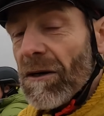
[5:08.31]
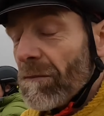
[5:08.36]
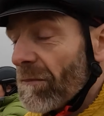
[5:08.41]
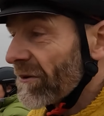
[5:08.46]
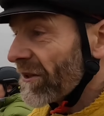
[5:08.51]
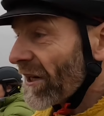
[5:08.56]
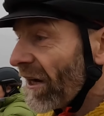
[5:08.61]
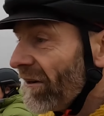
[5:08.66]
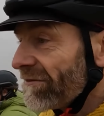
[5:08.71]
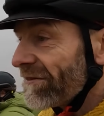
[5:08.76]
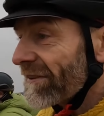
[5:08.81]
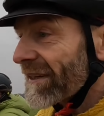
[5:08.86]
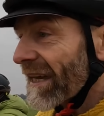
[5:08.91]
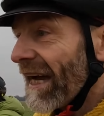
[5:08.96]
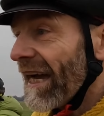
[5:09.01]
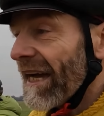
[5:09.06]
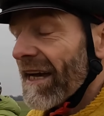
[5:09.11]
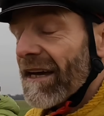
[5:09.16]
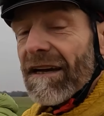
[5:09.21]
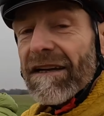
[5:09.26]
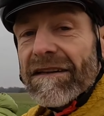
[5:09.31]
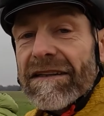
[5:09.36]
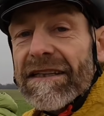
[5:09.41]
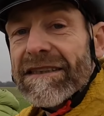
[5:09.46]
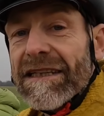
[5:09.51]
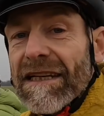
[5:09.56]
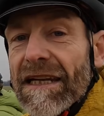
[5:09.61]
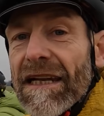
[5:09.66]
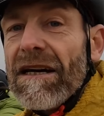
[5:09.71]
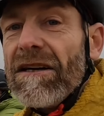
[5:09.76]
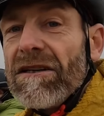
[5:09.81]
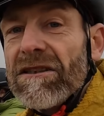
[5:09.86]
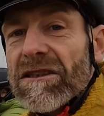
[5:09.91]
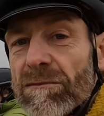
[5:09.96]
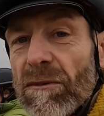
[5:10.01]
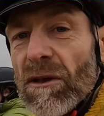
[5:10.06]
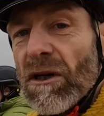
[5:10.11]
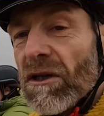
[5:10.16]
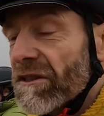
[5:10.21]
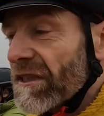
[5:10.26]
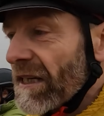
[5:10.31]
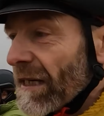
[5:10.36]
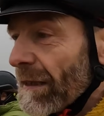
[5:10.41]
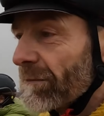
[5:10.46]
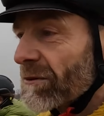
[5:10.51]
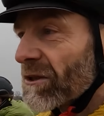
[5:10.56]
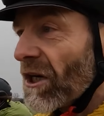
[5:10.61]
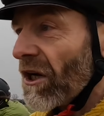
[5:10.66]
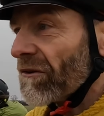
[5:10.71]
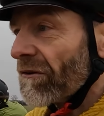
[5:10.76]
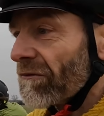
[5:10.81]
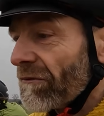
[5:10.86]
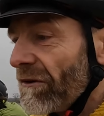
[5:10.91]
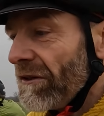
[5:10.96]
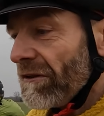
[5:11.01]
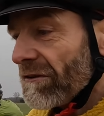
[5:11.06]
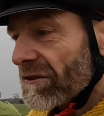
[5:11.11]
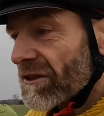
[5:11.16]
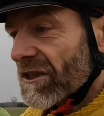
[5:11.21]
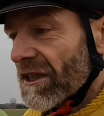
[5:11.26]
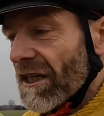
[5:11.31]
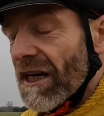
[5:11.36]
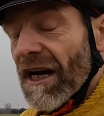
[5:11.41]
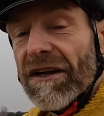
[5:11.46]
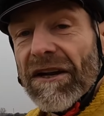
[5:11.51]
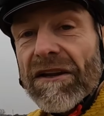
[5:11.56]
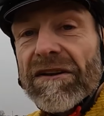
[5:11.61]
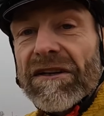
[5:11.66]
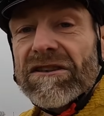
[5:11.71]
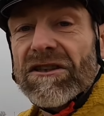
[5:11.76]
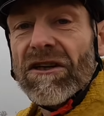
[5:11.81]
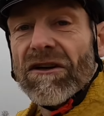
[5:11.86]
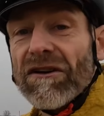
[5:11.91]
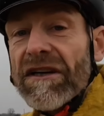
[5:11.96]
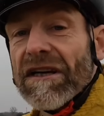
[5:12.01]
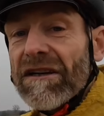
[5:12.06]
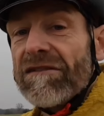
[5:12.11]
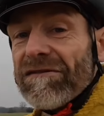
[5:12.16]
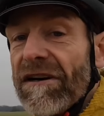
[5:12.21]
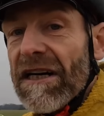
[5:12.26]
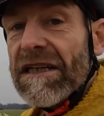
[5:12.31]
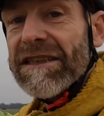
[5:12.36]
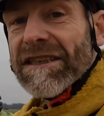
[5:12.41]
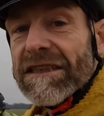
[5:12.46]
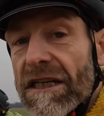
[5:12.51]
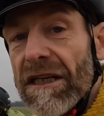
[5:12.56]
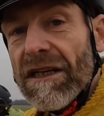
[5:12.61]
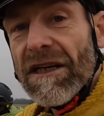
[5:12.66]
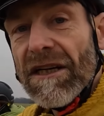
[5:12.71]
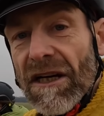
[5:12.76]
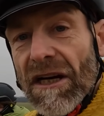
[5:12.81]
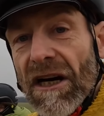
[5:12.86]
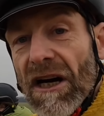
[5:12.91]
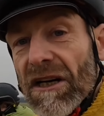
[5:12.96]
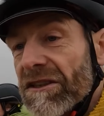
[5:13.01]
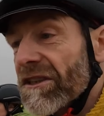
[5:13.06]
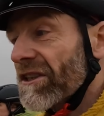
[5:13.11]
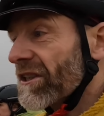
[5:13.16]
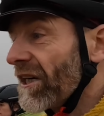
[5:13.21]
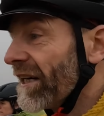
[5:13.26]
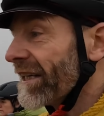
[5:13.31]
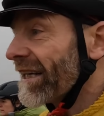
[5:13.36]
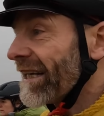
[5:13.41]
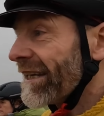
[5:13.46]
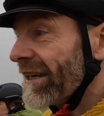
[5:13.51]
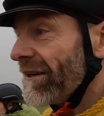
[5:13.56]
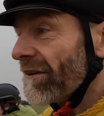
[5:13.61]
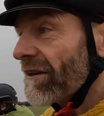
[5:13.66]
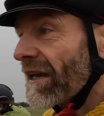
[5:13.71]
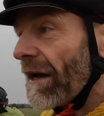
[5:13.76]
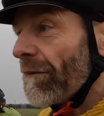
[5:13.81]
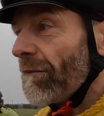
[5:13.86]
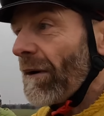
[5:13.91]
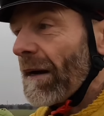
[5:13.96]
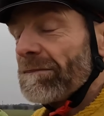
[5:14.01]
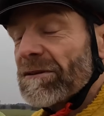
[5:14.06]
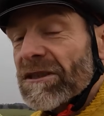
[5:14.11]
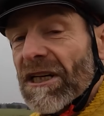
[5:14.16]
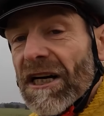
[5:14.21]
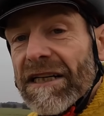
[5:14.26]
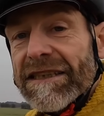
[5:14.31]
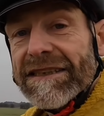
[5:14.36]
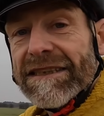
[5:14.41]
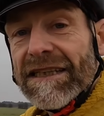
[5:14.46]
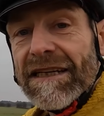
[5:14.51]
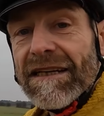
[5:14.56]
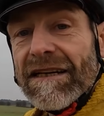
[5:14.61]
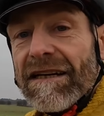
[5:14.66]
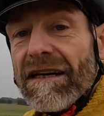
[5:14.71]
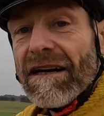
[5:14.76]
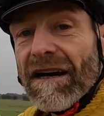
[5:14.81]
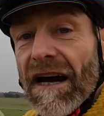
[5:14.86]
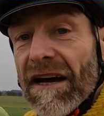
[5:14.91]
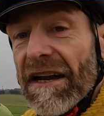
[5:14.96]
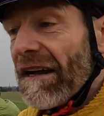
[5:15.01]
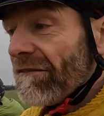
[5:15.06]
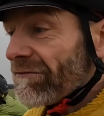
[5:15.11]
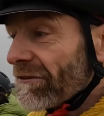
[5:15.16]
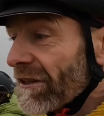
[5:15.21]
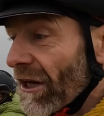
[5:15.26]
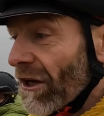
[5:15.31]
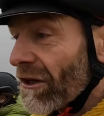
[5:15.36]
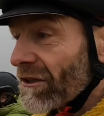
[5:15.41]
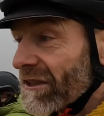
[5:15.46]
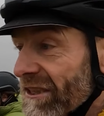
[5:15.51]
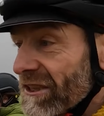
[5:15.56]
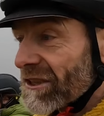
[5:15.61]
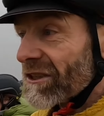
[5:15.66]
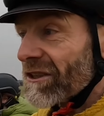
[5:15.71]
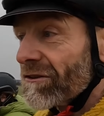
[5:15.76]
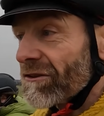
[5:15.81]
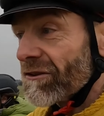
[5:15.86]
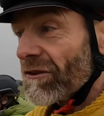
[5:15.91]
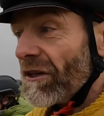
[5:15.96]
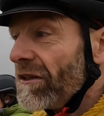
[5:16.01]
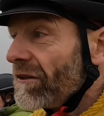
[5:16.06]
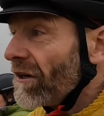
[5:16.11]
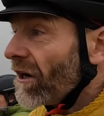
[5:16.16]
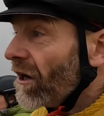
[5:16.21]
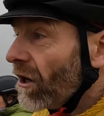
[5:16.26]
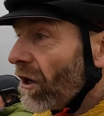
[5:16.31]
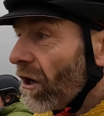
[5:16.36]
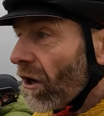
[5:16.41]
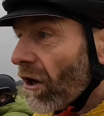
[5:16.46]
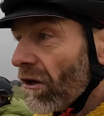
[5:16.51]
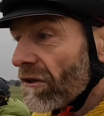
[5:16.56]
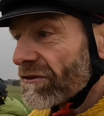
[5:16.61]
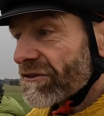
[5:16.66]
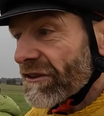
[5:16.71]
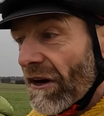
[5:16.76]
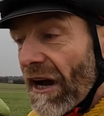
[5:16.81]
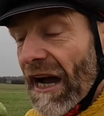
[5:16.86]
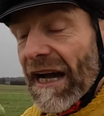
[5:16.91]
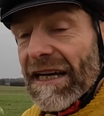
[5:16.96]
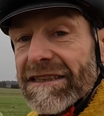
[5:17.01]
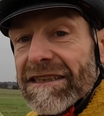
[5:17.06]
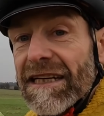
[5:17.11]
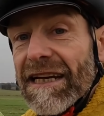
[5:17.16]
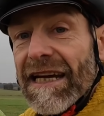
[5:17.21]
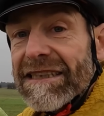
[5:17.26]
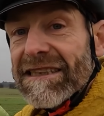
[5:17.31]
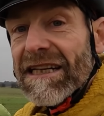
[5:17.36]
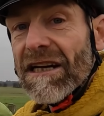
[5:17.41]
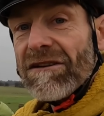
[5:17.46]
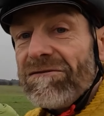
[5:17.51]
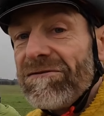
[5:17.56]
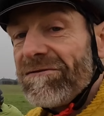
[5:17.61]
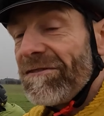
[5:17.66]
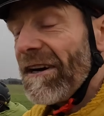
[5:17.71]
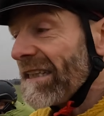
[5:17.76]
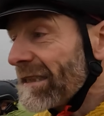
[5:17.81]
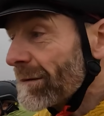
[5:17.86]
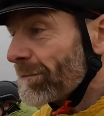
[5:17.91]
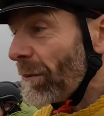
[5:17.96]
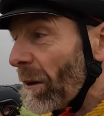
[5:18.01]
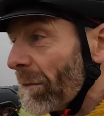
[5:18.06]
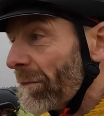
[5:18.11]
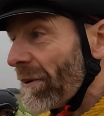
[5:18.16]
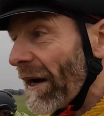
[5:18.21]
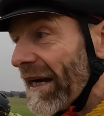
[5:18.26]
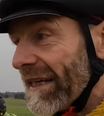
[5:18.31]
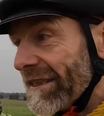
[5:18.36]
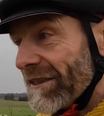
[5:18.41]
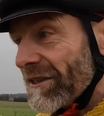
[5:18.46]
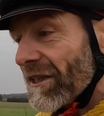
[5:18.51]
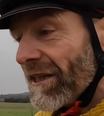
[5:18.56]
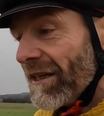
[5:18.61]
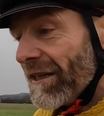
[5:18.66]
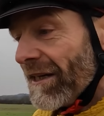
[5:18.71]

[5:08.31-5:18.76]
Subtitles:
But don't forget, there's loads more tips on the routes and other touring advice on the Cycling UK website, and every long distance route also has its own Facebook page